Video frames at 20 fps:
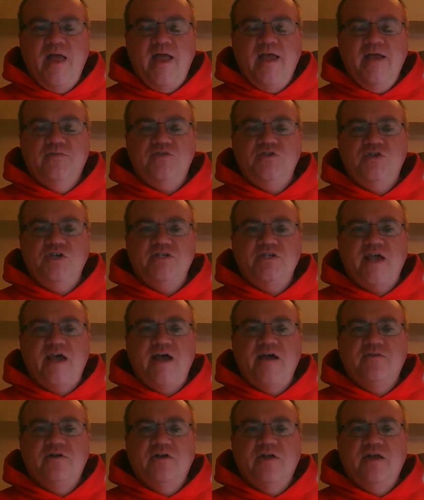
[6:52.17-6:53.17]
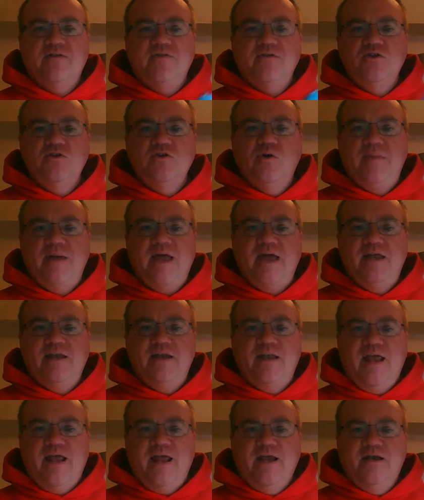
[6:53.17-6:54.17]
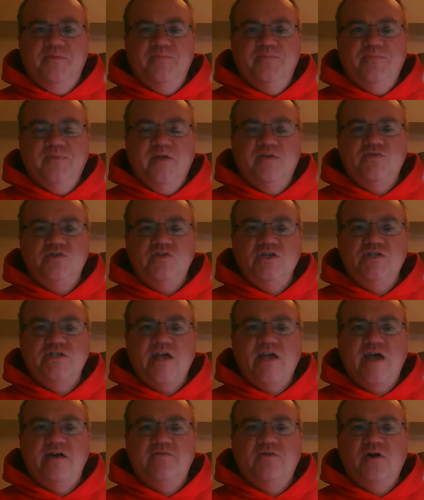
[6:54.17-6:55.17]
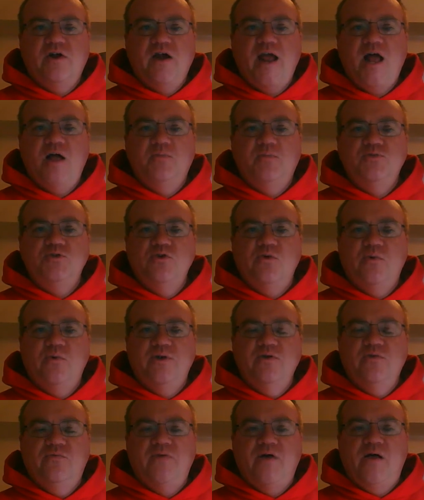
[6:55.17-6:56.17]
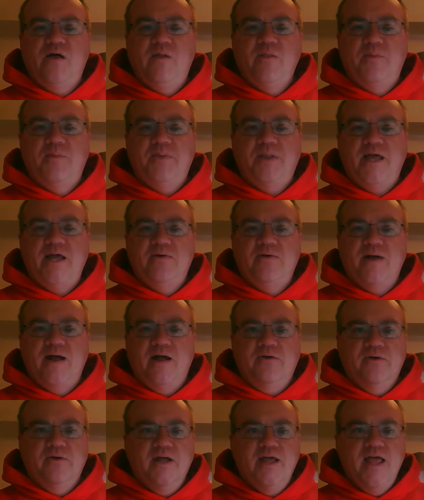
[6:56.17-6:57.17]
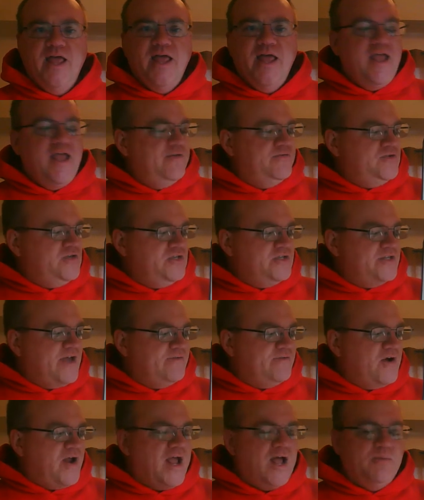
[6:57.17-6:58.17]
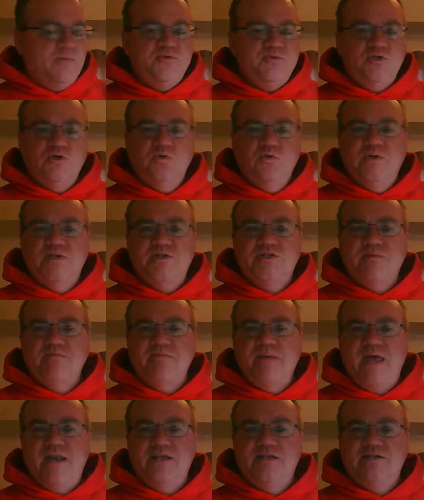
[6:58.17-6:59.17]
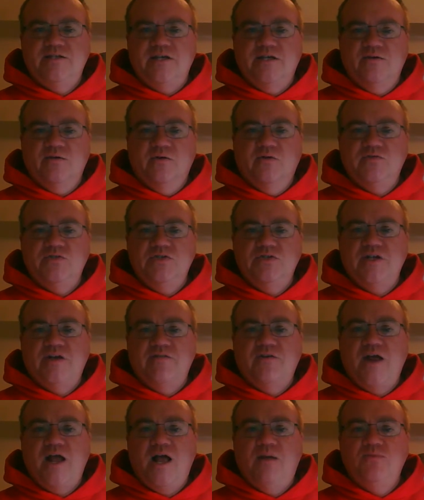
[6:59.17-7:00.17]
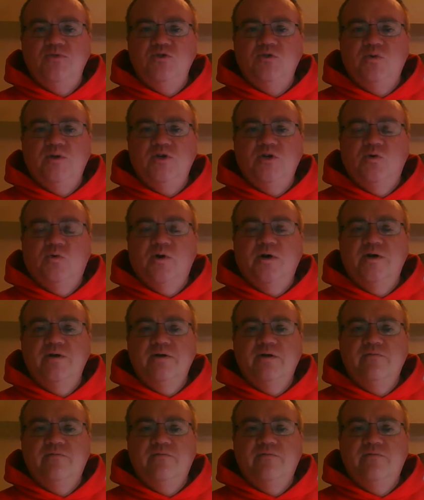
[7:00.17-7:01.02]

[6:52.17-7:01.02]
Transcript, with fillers: if she's ever given you a band aid, if she's ever helped you when you fell on the playground, if she's ever helped you with some medicine, or if she's ever helped you when you weren't